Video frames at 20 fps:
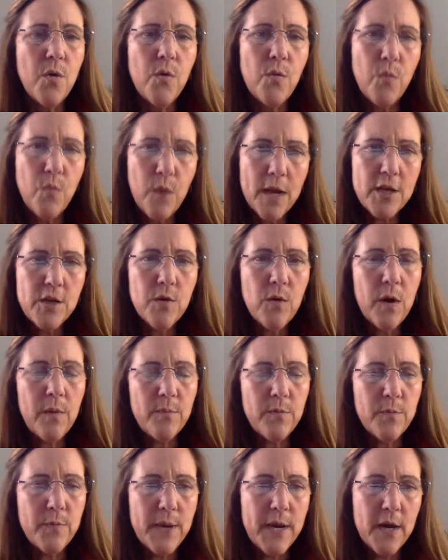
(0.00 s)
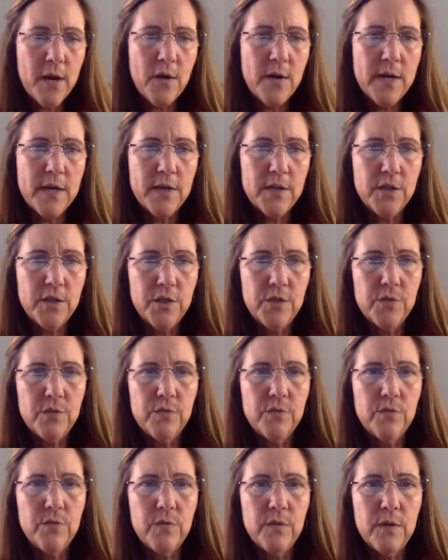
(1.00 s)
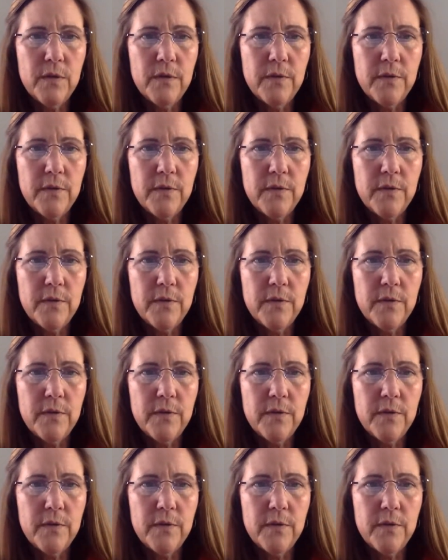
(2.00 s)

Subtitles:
when you are preparing to